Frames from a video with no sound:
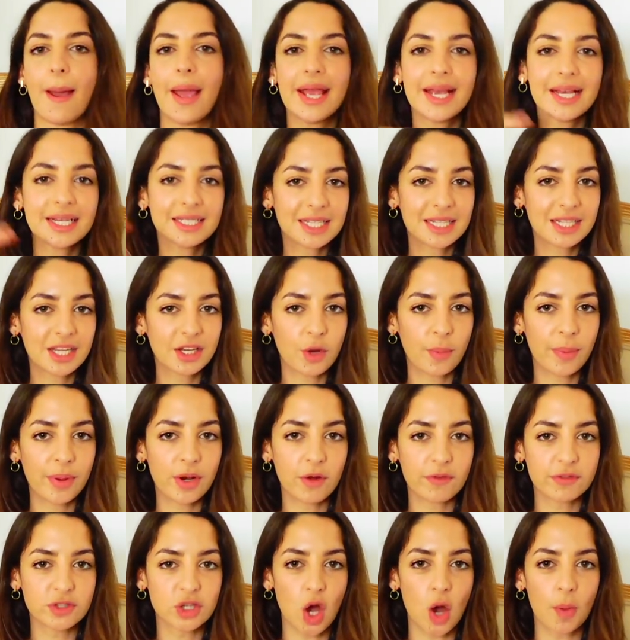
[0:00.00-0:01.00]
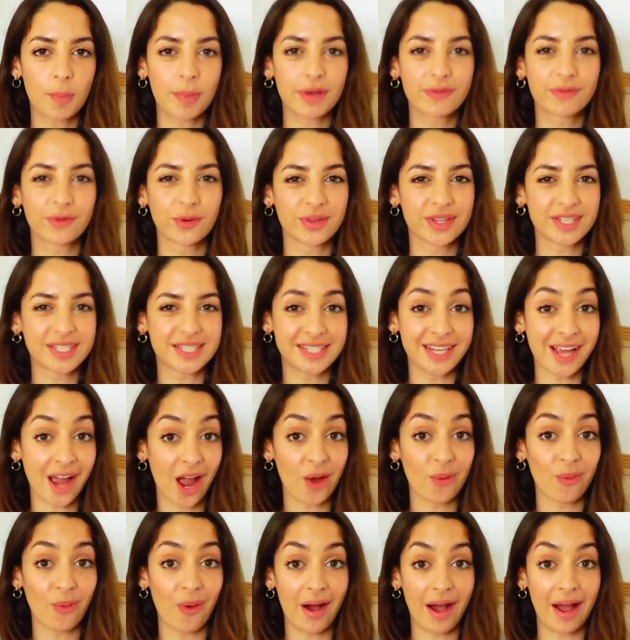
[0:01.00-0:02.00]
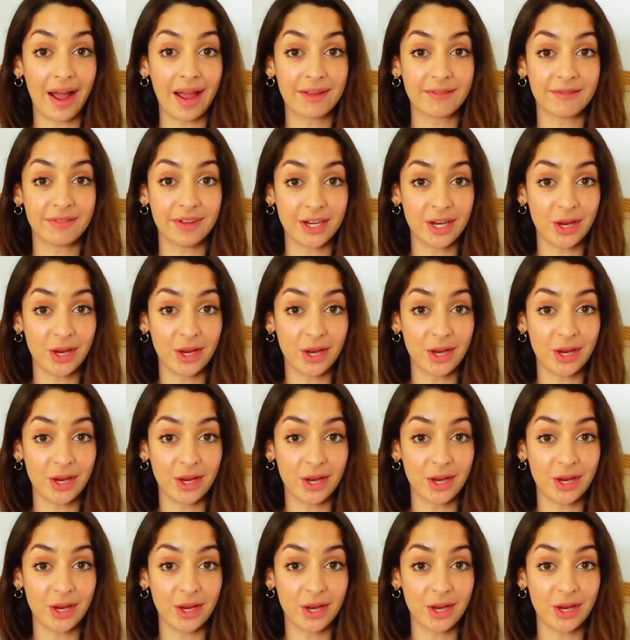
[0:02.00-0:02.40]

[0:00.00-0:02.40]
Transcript: is a little bit off topic for this DIY